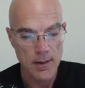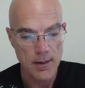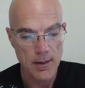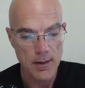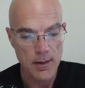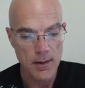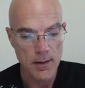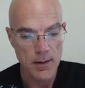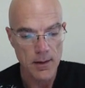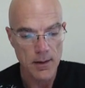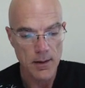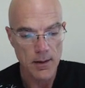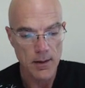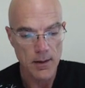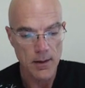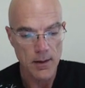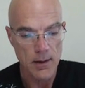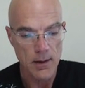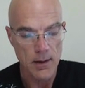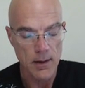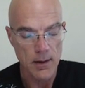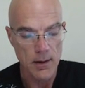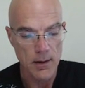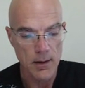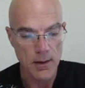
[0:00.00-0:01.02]

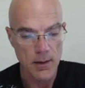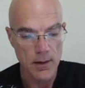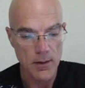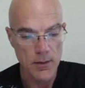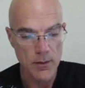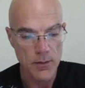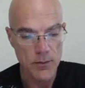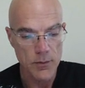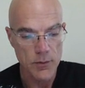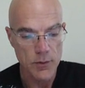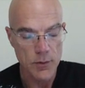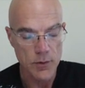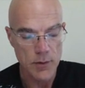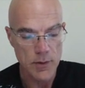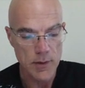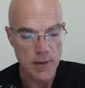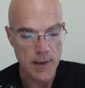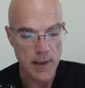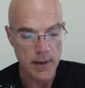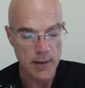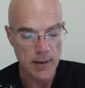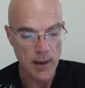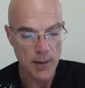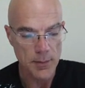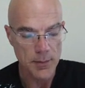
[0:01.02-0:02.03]
Uh, to
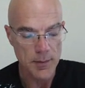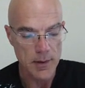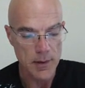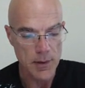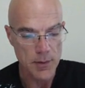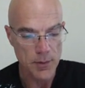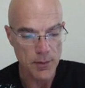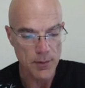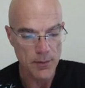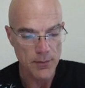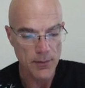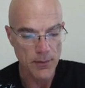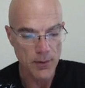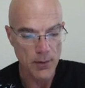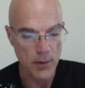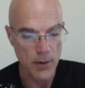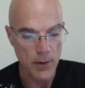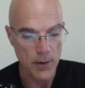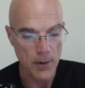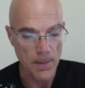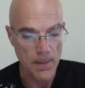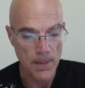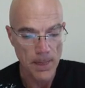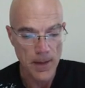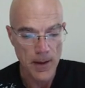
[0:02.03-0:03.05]
set up this
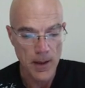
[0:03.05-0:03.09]
portfolio.